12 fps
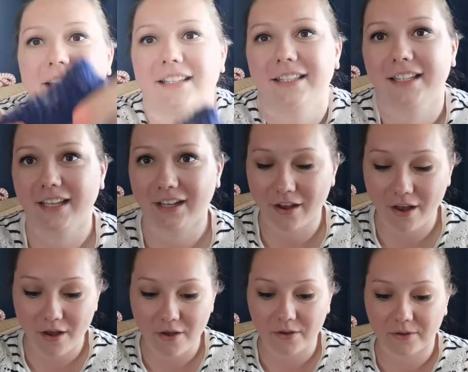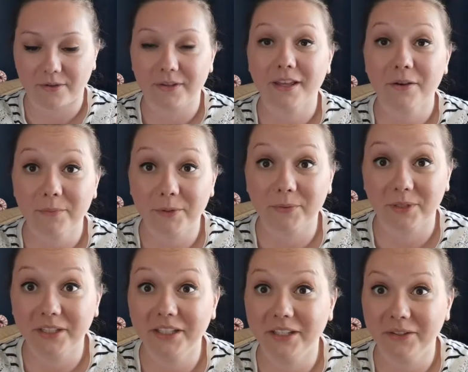and I was like, oh, that would be
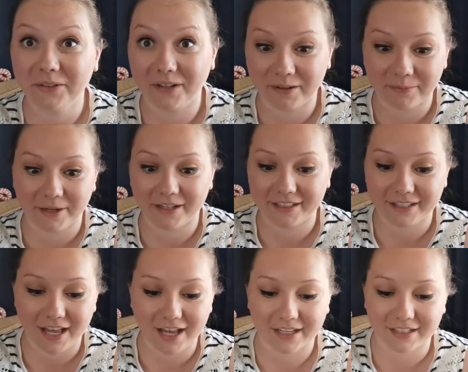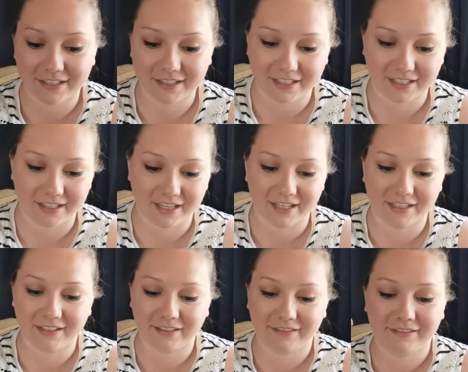really cute on a pair of socks. And
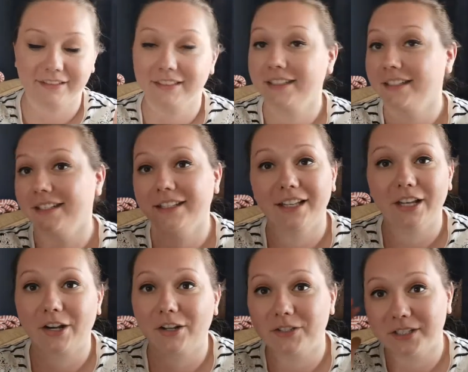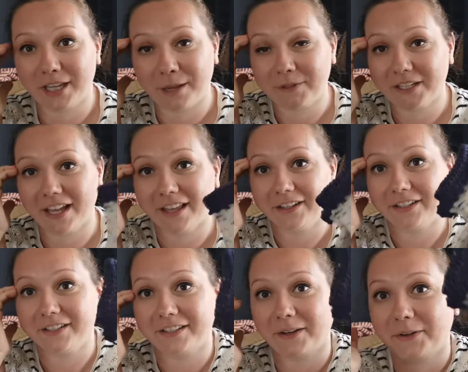then it all just came
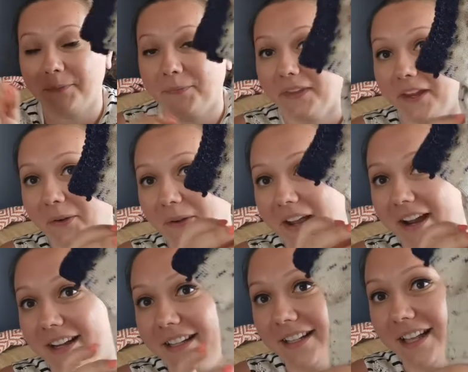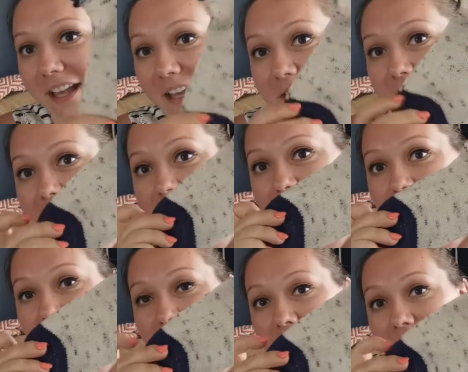together. So here we are. So yeah,
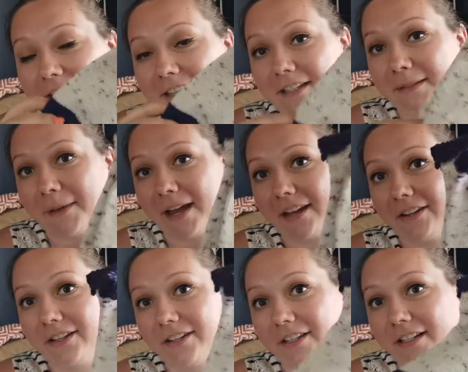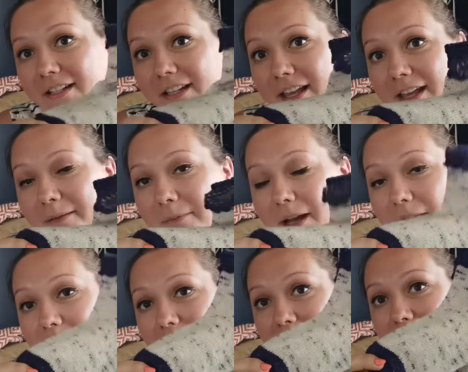you can find this pattern in
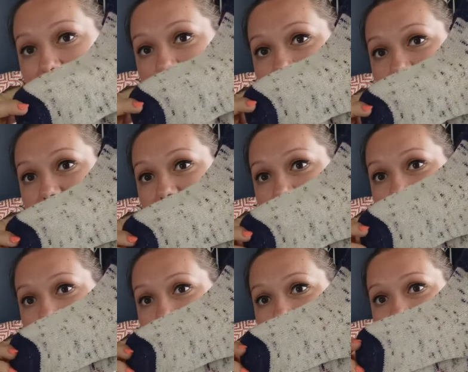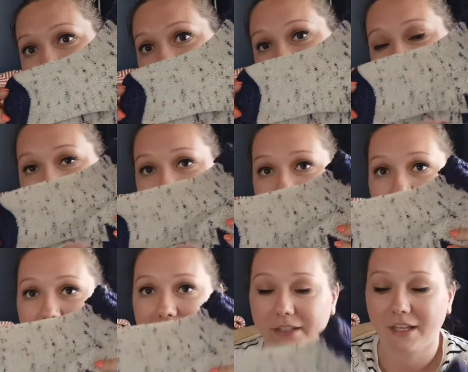my Ravelry and Etsy
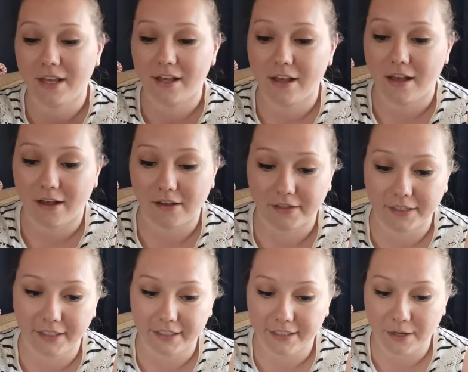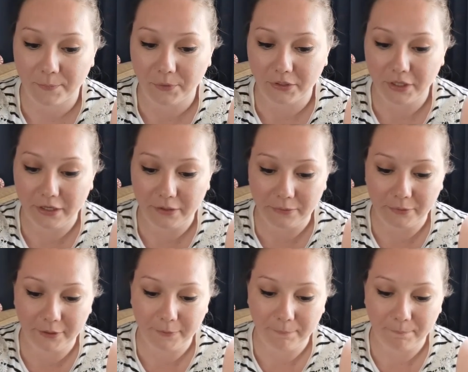shops. I'll link it down
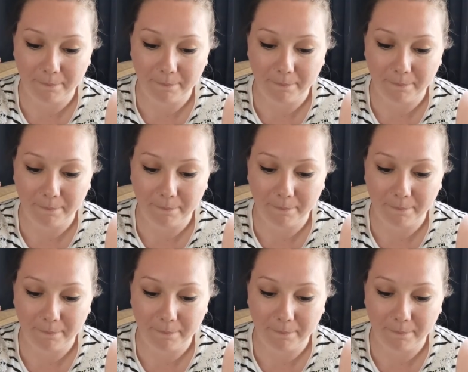below